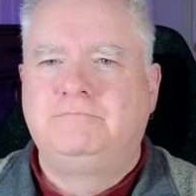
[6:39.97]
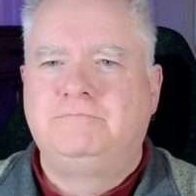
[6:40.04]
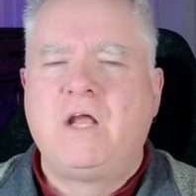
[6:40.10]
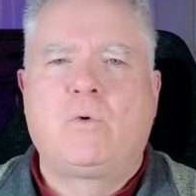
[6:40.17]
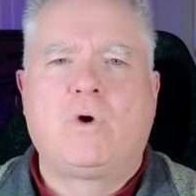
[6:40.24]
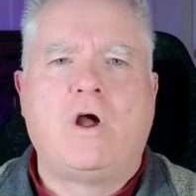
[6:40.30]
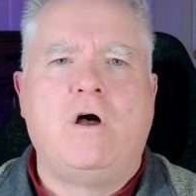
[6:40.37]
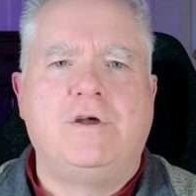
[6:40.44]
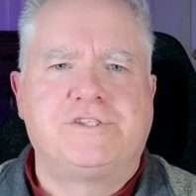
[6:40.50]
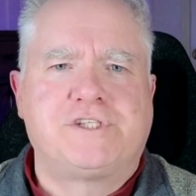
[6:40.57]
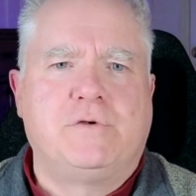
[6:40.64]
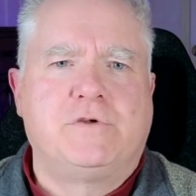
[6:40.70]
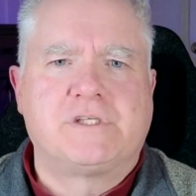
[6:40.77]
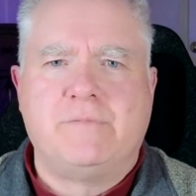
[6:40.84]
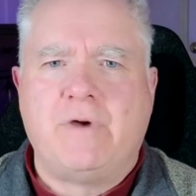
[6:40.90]
There were
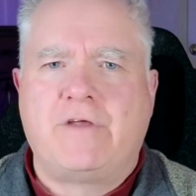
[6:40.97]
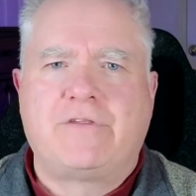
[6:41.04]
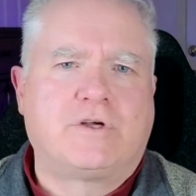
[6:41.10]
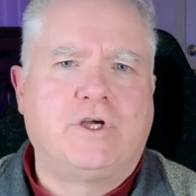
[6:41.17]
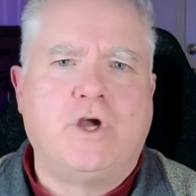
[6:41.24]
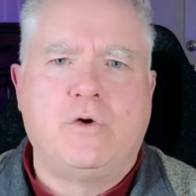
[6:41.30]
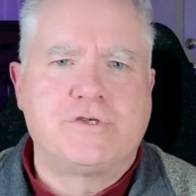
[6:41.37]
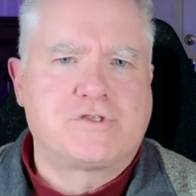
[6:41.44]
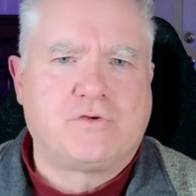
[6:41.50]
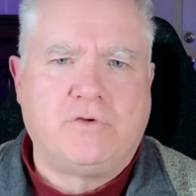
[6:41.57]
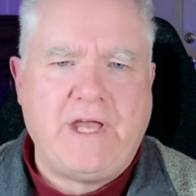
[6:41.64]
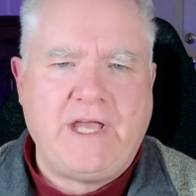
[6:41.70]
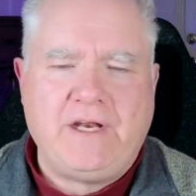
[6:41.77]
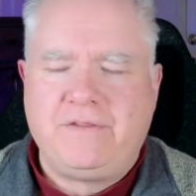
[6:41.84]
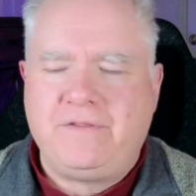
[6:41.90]
also some other ghost
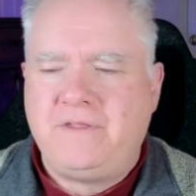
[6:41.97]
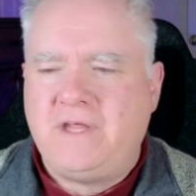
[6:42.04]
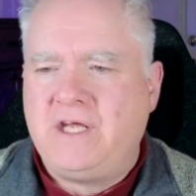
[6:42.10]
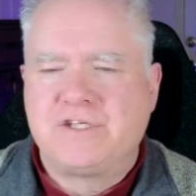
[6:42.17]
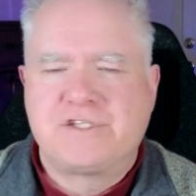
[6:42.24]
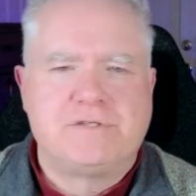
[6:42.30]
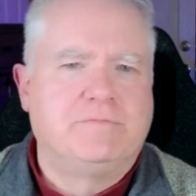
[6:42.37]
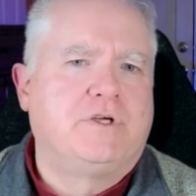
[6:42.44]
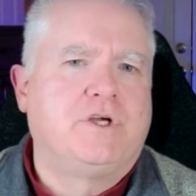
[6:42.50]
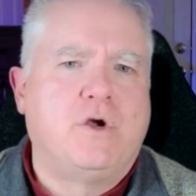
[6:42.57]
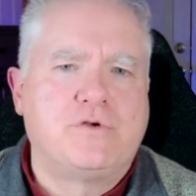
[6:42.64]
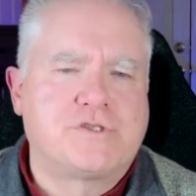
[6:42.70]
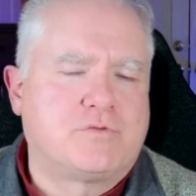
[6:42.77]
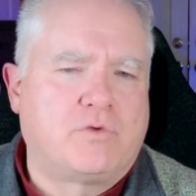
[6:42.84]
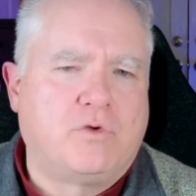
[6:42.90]
related things, some
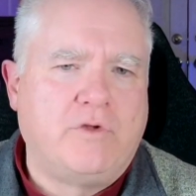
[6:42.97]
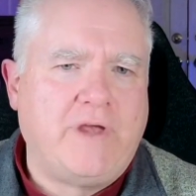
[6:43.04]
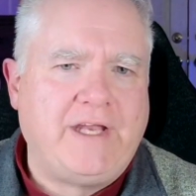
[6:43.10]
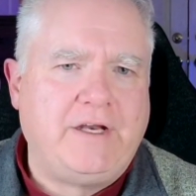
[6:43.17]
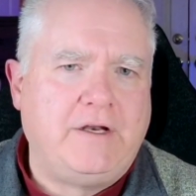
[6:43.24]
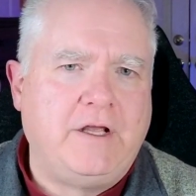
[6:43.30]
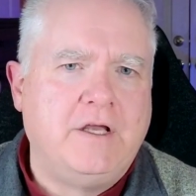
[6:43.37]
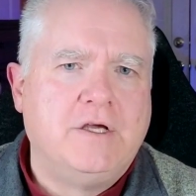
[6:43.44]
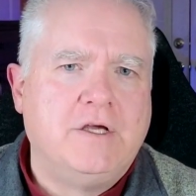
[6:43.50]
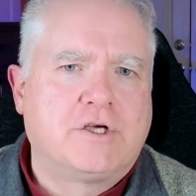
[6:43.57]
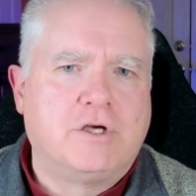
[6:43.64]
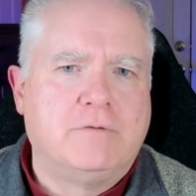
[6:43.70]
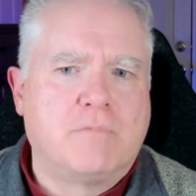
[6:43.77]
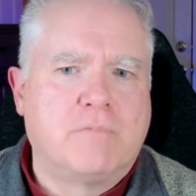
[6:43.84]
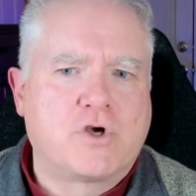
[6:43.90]
ghost related
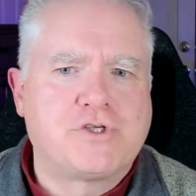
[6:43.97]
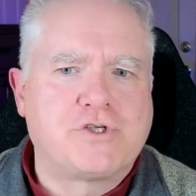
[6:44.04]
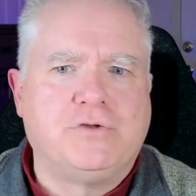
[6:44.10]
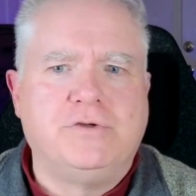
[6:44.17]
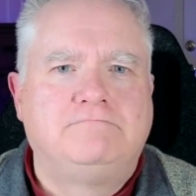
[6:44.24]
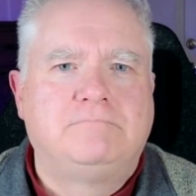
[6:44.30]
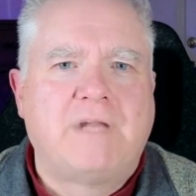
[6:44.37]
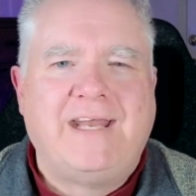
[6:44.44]
commercials,